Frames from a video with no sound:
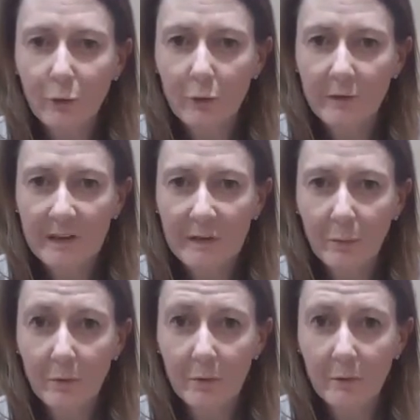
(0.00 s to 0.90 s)
2
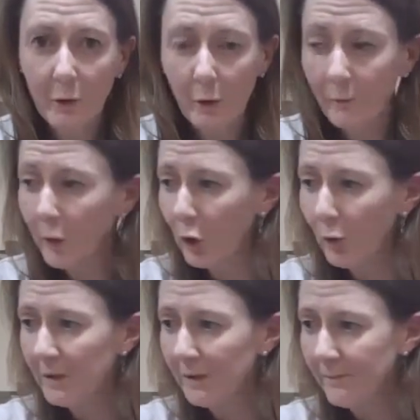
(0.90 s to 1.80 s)
teaspoons of
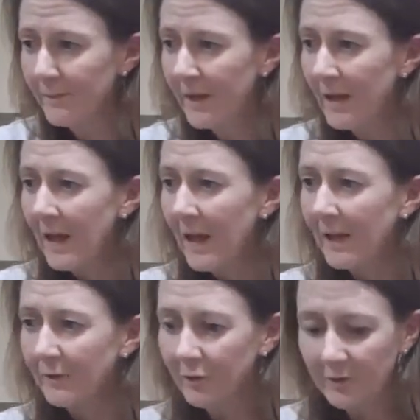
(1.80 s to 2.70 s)
cumin.
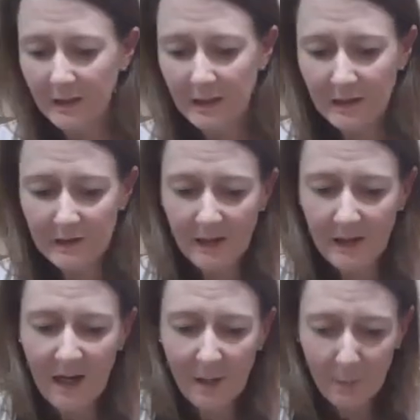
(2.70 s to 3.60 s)
And you need
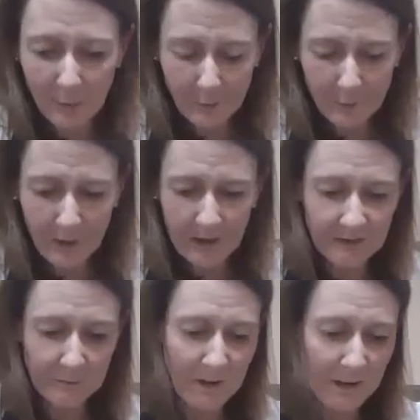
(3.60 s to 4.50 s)
a cup of
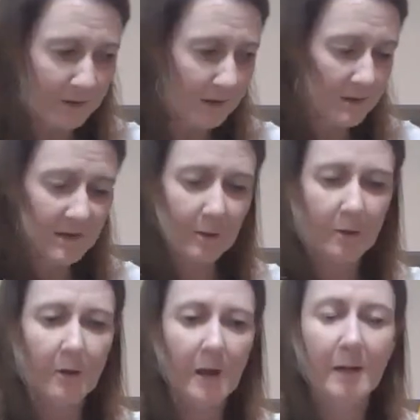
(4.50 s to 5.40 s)
grated pumpkin. So
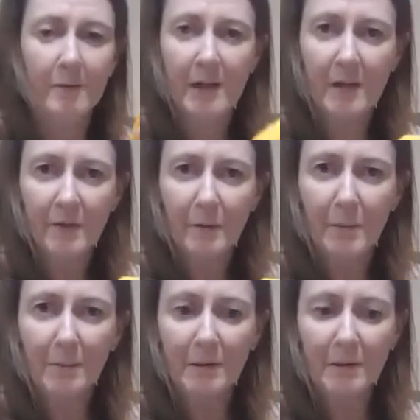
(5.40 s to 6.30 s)
I have cut the
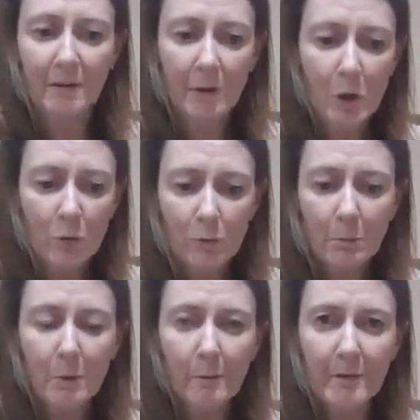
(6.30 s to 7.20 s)
pumpkin,
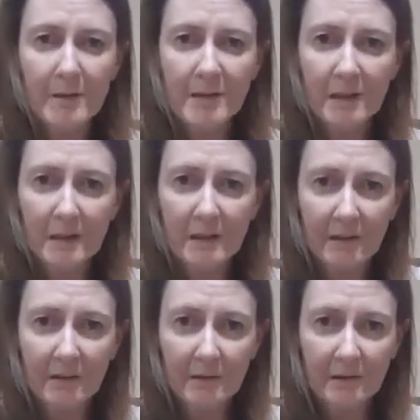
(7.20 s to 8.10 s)
removed the seeds,
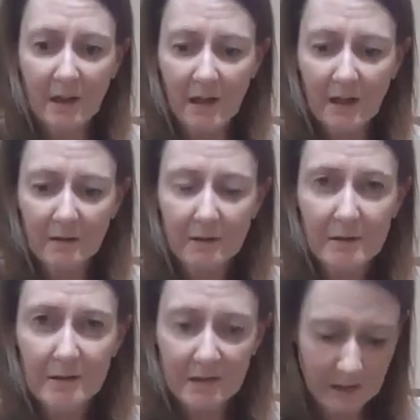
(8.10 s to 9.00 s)
and just cut
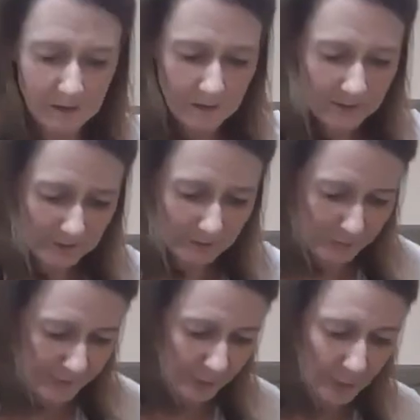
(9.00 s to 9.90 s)
the skin just
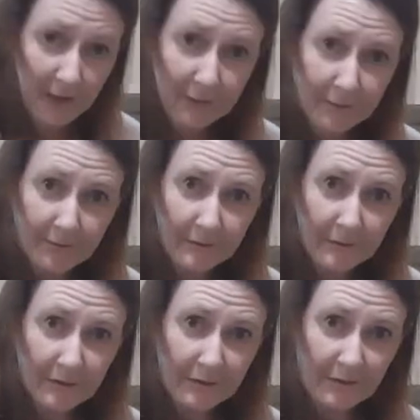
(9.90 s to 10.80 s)
with the knife.
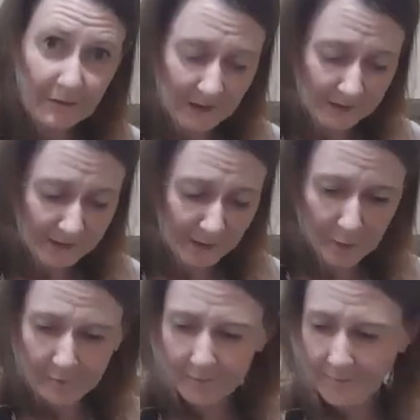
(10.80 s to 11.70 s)
Just cut that
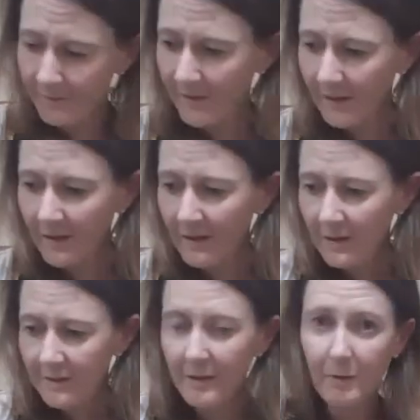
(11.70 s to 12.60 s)
off.
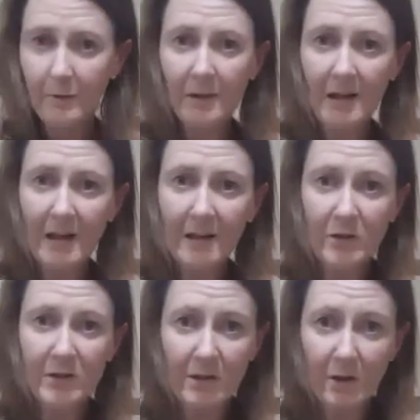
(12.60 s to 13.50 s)
Then on the
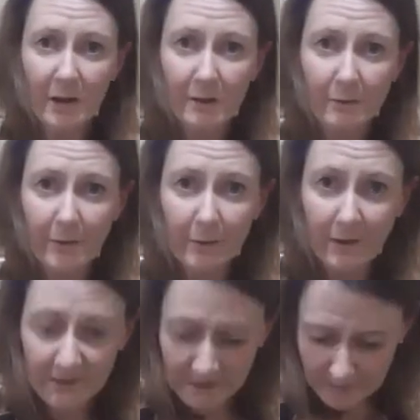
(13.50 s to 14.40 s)
large side of the
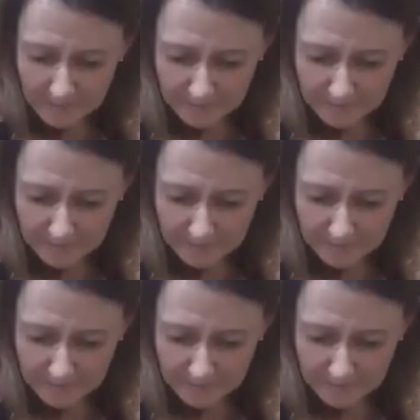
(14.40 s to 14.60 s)
grater,